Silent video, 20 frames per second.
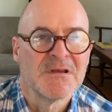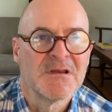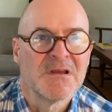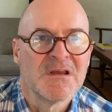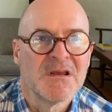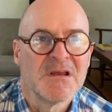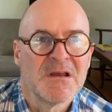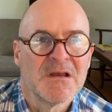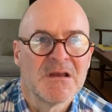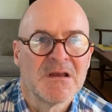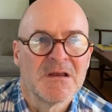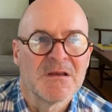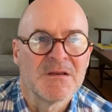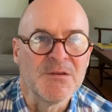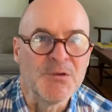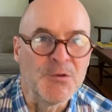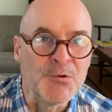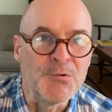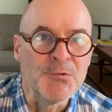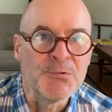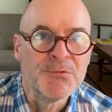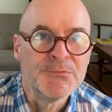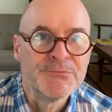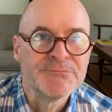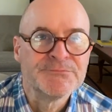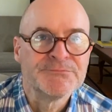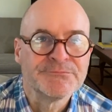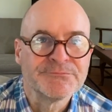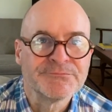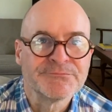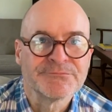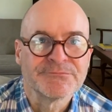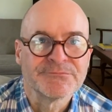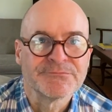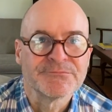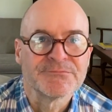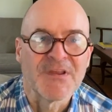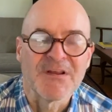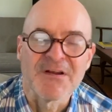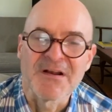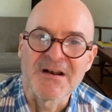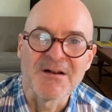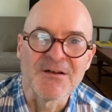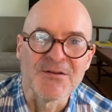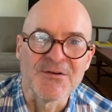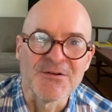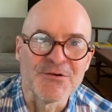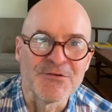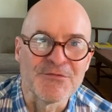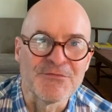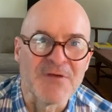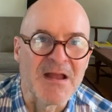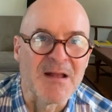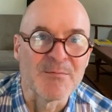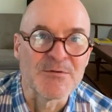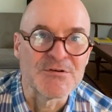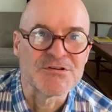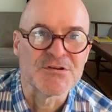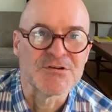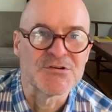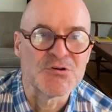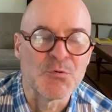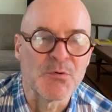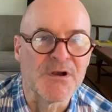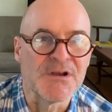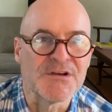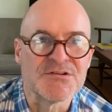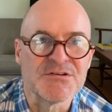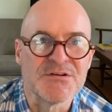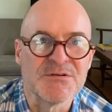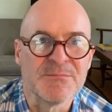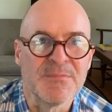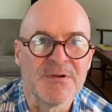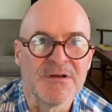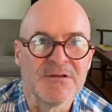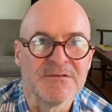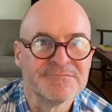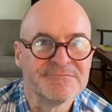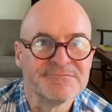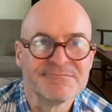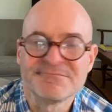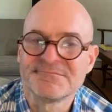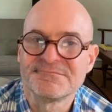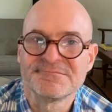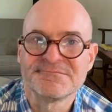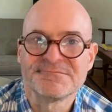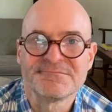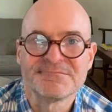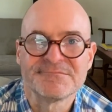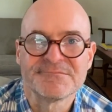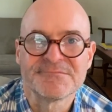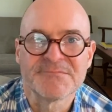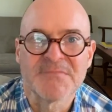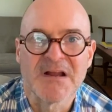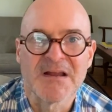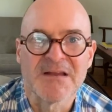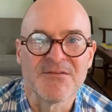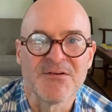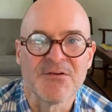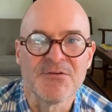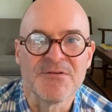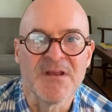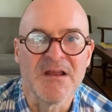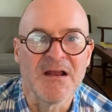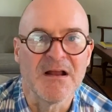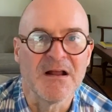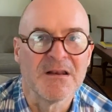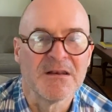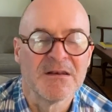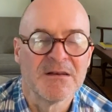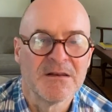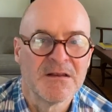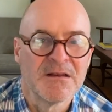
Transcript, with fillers: Yeah. You know, I don't know your family situation, but I have no doubt,